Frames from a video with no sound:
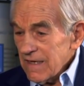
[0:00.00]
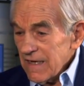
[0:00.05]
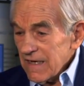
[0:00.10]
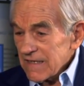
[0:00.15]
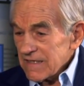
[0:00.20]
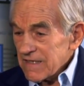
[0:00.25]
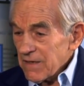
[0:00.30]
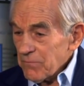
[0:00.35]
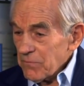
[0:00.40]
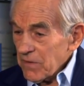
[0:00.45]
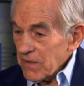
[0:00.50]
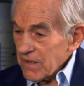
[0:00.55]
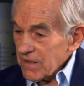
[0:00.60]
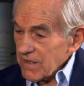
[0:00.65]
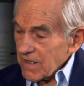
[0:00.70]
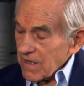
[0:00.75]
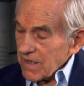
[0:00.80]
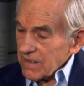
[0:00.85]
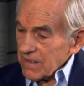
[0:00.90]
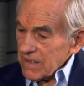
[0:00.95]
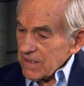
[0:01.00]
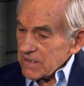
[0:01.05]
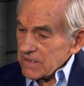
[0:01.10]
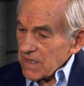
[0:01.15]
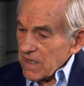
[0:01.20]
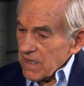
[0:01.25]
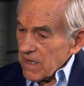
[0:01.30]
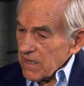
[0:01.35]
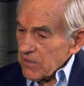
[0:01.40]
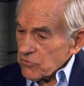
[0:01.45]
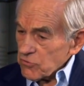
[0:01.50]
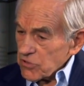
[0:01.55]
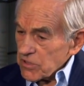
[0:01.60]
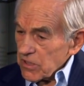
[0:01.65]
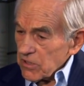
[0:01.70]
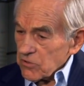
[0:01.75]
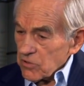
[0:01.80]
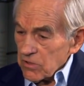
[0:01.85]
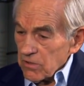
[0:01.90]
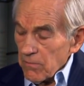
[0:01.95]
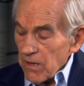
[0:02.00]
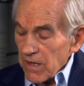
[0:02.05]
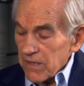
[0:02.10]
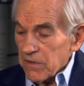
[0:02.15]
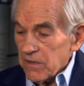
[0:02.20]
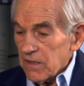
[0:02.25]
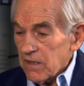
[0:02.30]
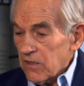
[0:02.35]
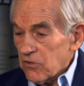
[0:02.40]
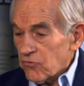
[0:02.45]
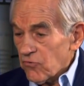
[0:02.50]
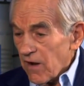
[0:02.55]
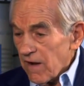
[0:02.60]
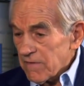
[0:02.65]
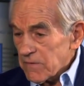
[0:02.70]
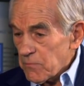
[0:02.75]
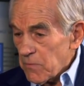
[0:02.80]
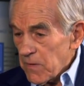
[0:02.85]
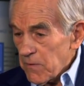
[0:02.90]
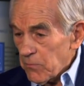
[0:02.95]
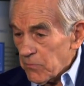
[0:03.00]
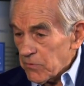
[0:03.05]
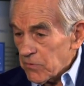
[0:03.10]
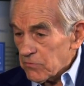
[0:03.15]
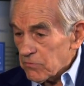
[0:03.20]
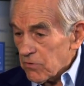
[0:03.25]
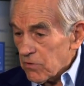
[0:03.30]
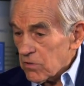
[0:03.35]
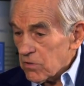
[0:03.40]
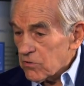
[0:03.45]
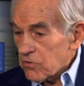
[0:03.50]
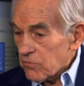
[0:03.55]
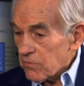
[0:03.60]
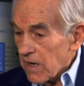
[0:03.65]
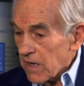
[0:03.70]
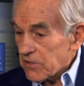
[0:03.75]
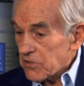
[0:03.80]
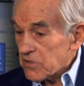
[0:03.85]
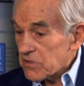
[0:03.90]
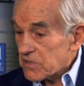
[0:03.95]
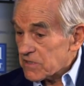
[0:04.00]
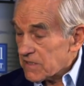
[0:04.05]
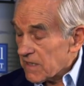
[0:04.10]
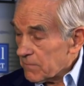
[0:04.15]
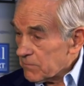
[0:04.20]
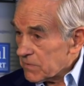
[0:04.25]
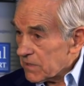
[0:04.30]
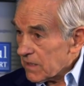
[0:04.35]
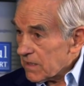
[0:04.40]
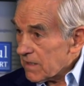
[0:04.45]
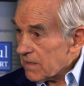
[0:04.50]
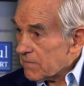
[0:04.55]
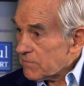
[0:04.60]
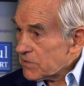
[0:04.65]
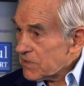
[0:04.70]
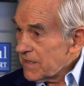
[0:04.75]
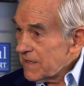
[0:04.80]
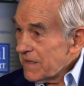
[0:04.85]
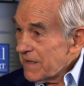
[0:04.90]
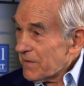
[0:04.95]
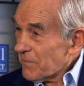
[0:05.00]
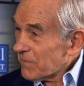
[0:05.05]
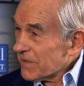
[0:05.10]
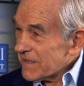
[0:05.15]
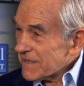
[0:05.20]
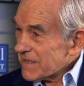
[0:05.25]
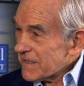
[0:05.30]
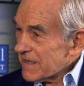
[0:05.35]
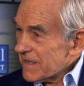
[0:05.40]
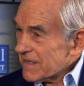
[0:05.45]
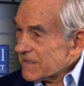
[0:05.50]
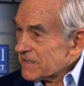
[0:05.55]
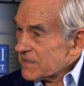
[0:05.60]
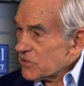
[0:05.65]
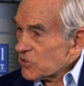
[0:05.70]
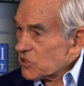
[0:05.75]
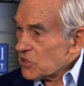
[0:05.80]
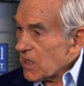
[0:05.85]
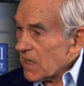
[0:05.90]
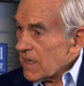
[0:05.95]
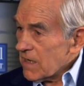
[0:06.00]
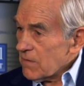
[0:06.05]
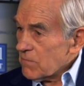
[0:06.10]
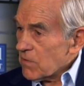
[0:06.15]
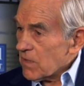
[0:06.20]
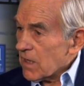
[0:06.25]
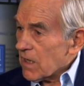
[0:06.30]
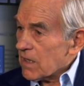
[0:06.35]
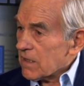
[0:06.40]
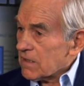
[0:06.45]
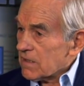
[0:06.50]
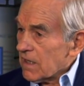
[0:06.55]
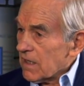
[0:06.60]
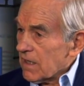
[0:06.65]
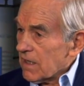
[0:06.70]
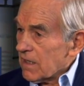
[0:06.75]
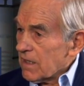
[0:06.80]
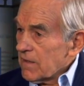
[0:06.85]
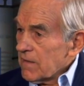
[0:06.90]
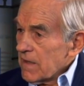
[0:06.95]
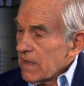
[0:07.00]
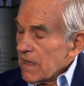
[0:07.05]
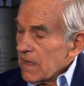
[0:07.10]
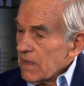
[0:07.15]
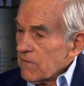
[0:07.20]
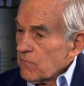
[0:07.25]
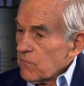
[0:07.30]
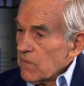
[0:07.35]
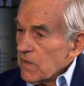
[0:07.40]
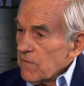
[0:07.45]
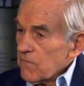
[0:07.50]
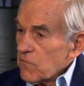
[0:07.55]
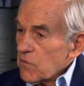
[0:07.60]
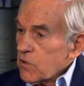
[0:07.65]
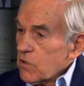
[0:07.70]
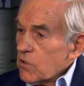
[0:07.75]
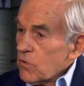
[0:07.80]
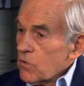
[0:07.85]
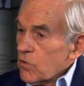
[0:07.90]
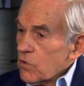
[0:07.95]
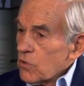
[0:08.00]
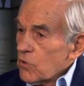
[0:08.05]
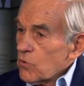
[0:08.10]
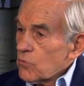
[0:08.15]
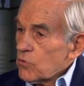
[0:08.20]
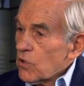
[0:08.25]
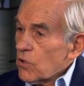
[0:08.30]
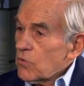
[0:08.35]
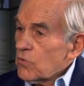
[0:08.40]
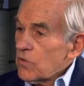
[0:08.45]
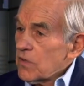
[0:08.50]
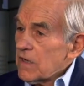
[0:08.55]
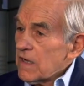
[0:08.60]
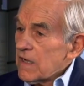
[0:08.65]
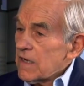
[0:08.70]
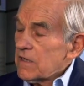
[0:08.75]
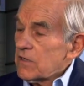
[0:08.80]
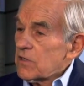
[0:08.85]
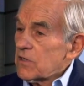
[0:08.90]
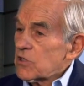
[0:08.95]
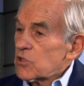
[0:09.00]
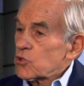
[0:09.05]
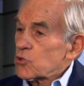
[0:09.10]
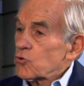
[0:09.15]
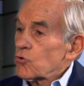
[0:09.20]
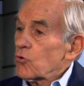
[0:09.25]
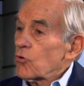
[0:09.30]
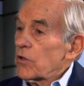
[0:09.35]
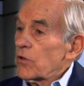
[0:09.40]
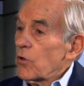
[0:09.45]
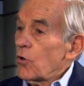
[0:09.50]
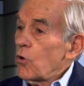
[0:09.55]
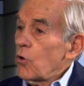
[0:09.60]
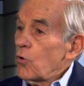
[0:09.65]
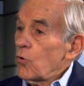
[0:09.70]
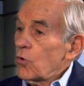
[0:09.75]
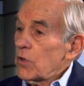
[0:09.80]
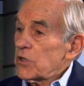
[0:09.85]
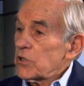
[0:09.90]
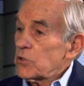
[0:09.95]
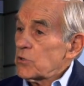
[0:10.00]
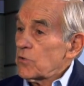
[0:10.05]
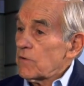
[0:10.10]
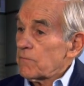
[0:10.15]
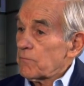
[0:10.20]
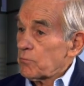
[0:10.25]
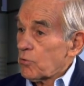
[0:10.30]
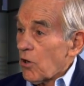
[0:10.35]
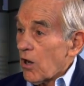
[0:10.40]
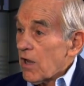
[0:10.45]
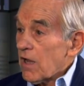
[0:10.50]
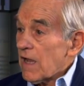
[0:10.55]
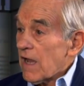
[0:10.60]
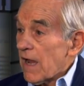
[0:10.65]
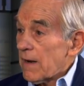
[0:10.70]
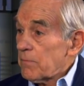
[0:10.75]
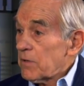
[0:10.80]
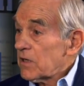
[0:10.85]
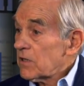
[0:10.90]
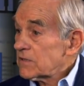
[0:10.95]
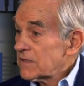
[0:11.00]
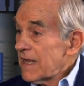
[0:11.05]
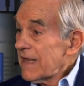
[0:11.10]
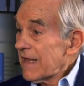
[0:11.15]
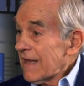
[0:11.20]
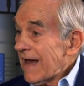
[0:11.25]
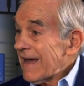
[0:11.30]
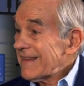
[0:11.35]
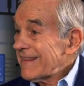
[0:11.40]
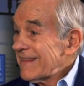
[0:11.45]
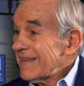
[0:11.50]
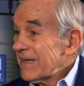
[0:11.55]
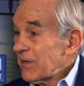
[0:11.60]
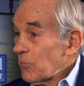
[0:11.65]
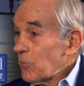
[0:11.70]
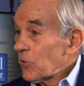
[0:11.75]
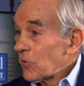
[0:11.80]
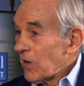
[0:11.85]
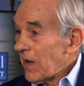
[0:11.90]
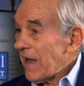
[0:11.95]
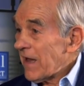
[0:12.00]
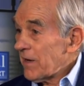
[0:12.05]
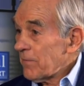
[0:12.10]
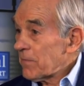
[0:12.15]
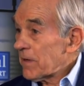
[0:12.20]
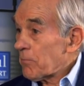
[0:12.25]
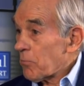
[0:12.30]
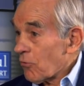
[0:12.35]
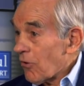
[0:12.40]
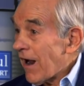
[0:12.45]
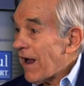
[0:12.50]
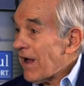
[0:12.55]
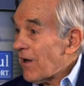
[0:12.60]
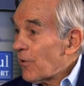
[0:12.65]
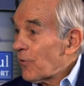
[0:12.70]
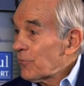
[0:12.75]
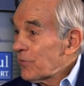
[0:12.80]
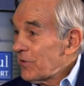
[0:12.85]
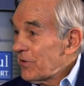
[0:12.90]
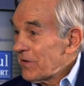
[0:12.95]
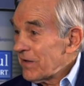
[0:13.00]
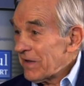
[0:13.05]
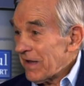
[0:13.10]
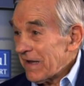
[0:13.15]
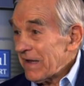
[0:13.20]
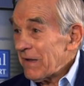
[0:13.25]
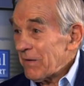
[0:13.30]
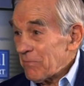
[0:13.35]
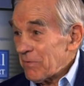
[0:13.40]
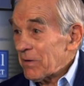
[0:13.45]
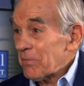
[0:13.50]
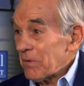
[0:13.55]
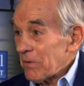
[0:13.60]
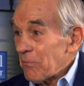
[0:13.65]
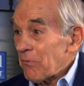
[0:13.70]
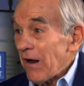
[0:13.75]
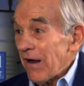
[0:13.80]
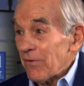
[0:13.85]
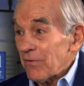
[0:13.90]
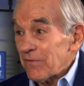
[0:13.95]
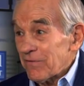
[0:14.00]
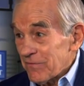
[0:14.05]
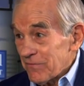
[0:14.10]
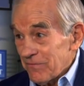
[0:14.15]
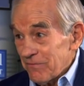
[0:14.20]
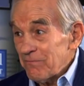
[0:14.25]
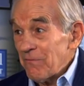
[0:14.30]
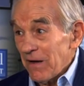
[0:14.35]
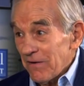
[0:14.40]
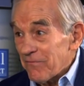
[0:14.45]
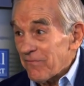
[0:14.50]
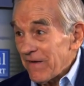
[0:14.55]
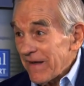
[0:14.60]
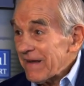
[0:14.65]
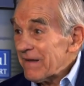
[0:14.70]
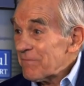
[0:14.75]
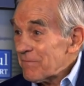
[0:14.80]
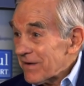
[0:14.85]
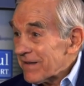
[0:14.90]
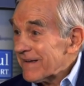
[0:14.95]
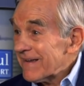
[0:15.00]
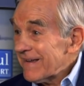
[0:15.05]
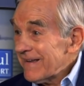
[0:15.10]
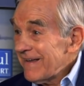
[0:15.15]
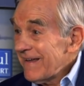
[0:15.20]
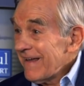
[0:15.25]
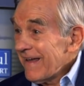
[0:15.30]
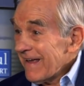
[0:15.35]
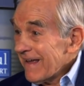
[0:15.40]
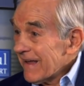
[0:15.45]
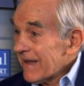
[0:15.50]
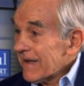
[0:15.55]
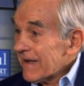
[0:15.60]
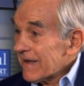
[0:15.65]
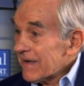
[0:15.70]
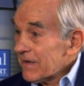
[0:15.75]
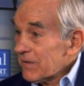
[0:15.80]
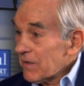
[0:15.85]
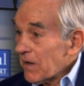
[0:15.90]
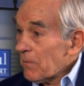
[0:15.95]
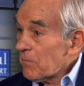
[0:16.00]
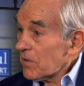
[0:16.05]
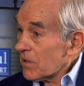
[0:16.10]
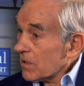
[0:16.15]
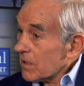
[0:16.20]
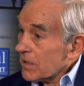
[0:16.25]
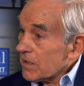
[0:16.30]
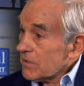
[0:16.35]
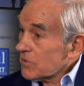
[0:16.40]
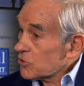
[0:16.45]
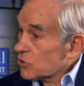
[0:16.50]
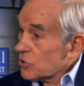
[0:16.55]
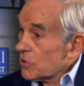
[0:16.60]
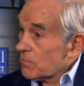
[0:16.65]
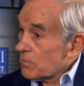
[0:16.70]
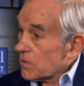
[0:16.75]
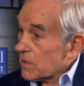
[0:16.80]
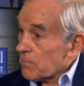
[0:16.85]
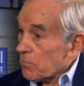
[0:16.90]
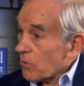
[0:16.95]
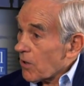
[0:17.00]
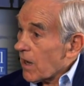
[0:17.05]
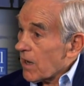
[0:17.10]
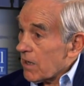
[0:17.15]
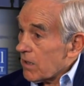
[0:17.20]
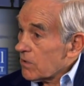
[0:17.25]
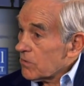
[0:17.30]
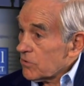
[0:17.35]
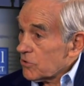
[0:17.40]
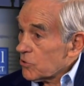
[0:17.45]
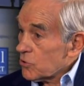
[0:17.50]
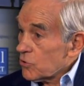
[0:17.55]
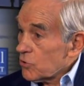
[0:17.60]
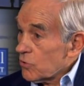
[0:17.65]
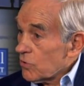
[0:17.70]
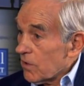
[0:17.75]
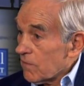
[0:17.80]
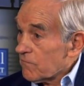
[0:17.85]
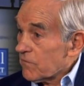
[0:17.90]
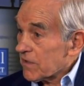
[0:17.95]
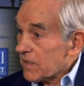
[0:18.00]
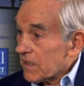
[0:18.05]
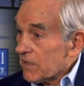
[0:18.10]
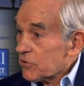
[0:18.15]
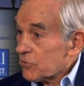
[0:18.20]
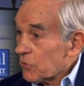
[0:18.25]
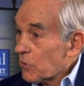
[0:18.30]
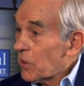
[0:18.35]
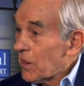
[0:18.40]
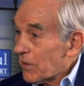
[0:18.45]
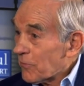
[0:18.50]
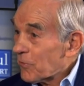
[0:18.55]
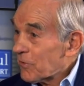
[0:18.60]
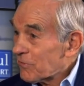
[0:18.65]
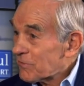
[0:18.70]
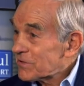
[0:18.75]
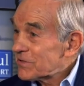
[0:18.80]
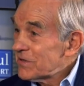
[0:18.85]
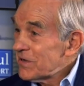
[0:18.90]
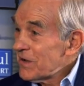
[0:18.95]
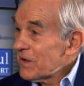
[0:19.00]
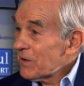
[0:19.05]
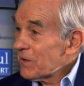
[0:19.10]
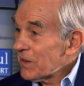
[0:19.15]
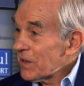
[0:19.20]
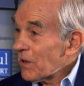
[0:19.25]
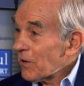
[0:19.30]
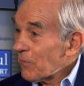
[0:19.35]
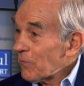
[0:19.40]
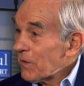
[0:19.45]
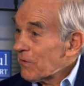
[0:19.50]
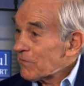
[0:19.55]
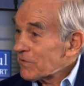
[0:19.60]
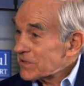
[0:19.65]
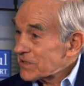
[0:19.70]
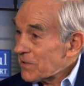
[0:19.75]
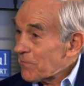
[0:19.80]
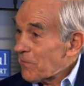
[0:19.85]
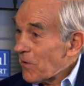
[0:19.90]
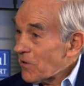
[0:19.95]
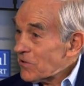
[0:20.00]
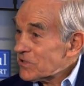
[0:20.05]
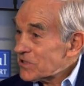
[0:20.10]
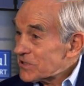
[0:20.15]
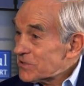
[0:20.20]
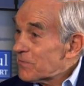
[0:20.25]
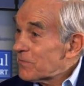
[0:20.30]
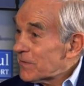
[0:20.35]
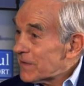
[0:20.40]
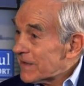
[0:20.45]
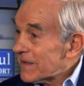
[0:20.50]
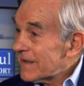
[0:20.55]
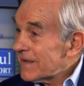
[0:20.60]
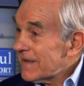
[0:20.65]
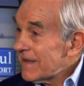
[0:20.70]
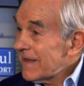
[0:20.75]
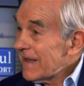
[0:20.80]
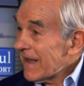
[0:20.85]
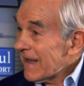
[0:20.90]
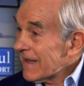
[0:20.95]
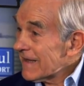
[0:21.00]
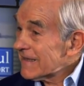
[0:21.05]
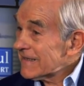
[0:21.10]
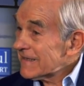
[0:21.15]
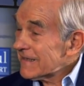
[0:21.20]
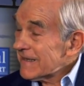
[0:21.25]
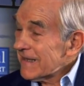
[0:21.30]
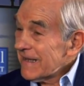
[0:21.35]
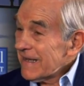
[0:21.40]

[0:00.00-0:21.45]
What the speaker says: something that is an interesting term. I think it drives people in the wrong direction sometimes, but it's a shame that if you don't need to destroy the whole issue of pride, because I think we're allowed to be proud. I happen to be proud of my family, and Americans should be proud too of the country that we were supposed to be. And